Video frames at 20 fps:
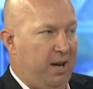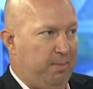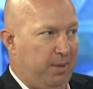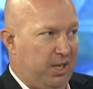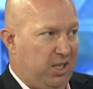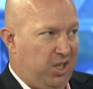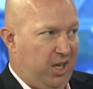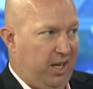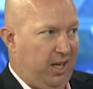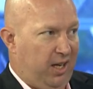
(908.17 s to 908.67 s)

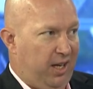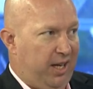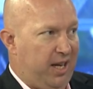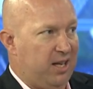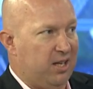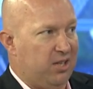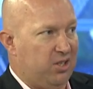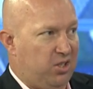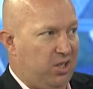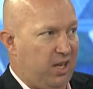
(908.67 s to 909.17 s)
particularly
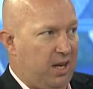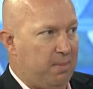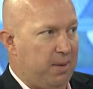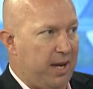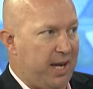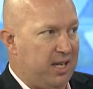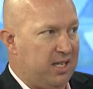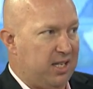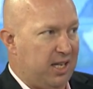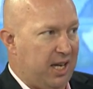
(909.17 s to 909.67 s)
in the
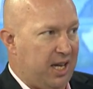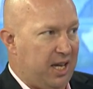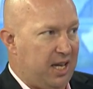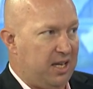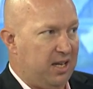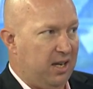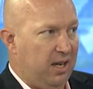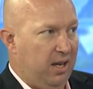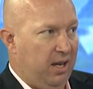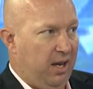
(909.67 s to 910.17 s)

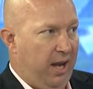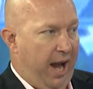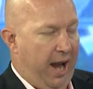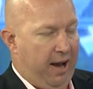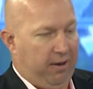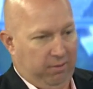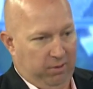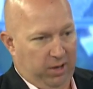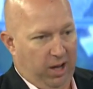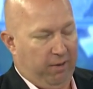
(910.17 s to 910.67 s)
CBD
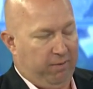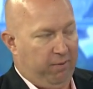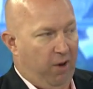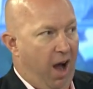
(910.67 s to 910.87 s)
and